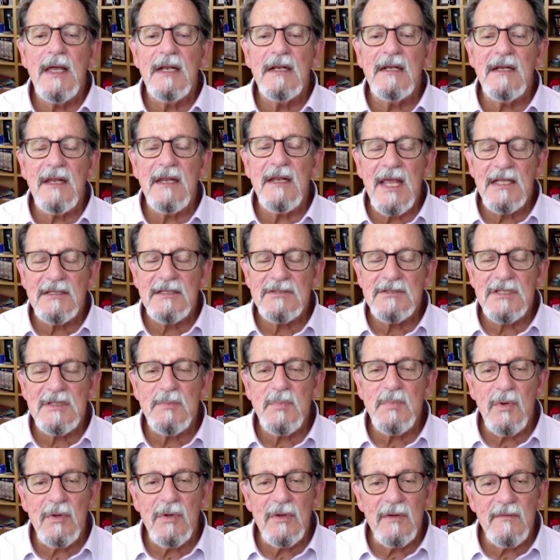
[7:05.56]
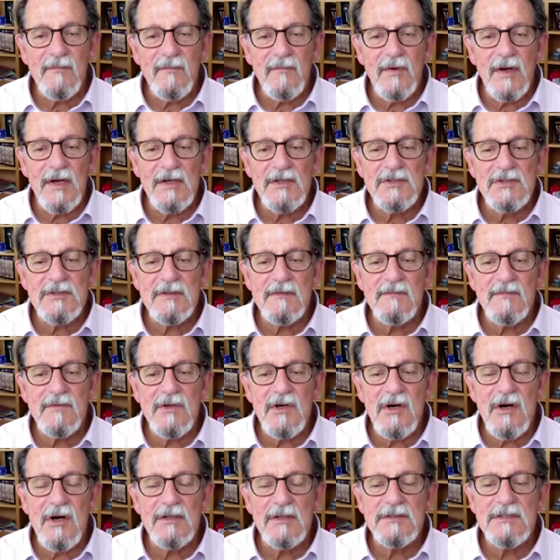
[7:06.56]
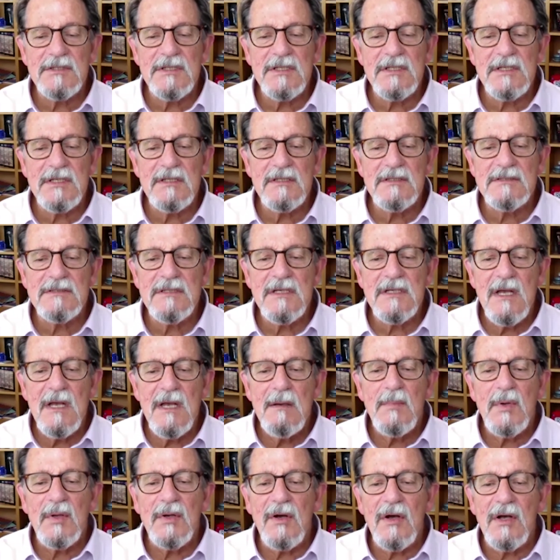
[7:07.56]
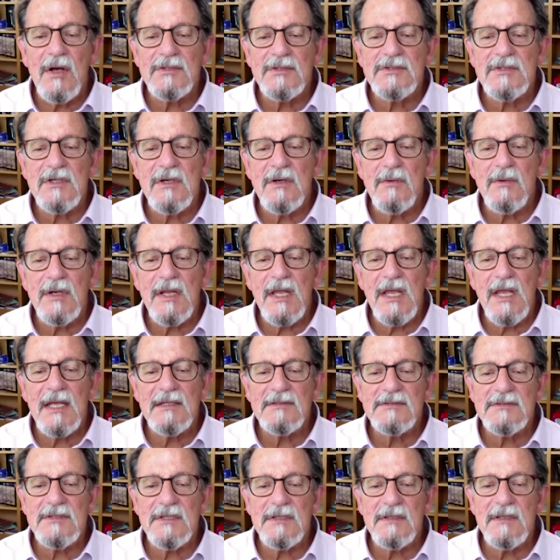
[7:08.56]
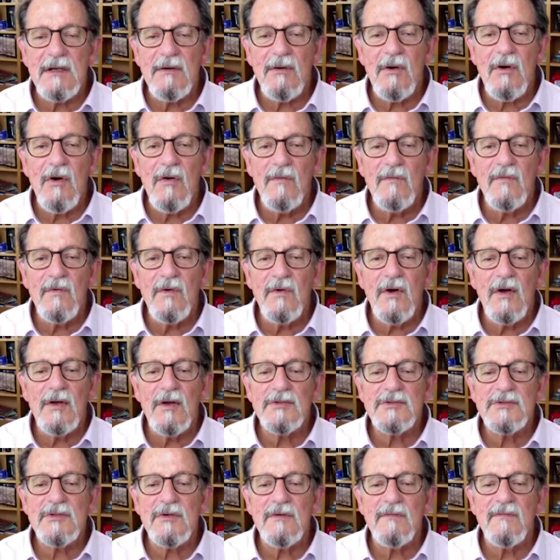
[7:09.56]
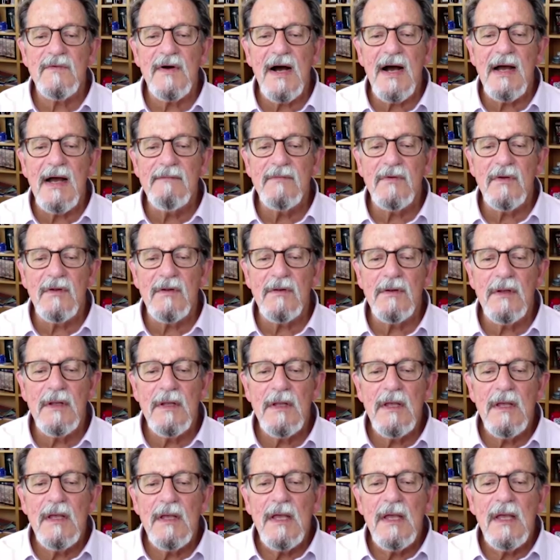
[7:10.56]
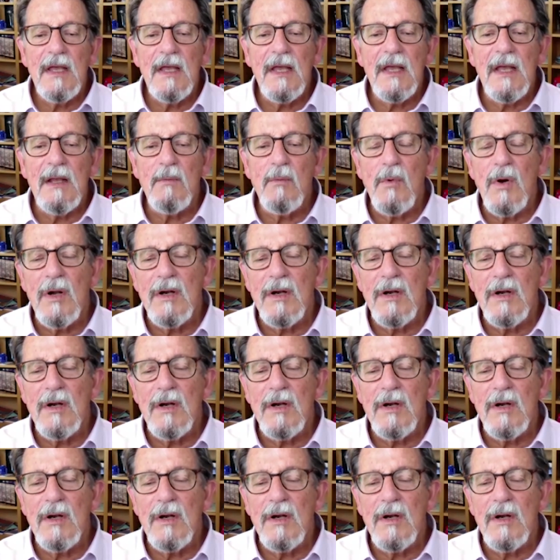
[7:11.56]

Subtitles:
enhancing proliferation of CAR Ts, but also enhancing their overall survival. And